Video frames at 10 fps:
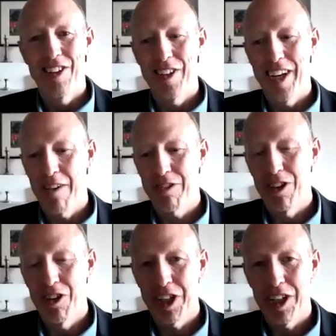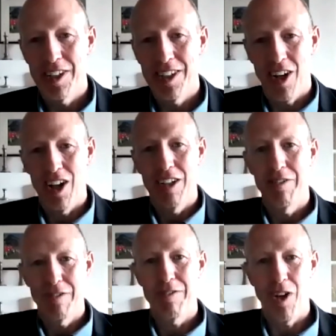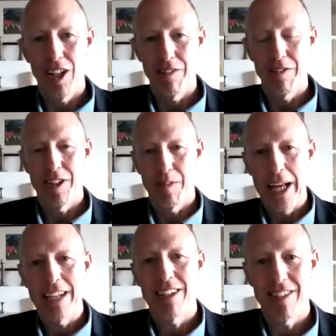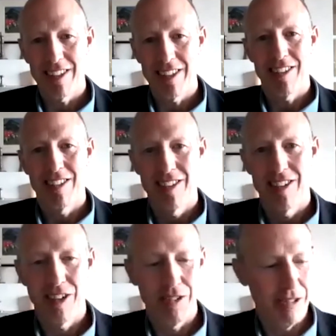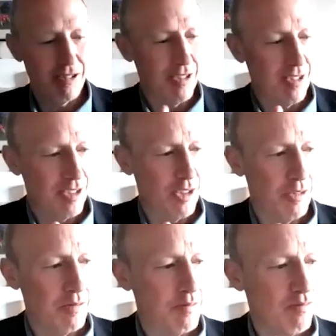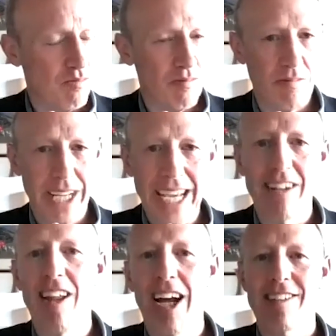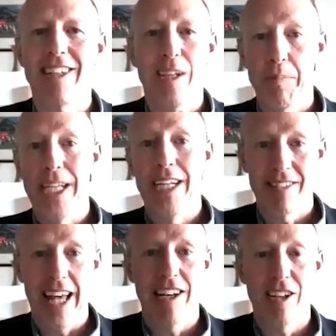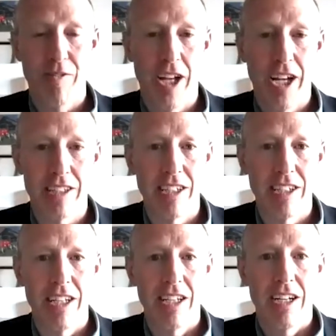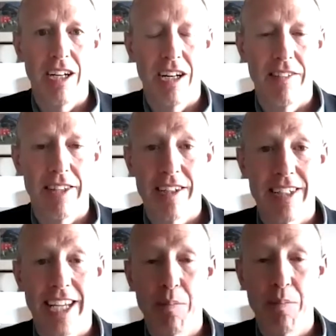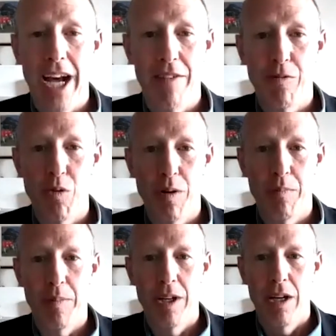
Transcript: you have to look at all of the dependencies. So analyzing and being satisfied that a data platform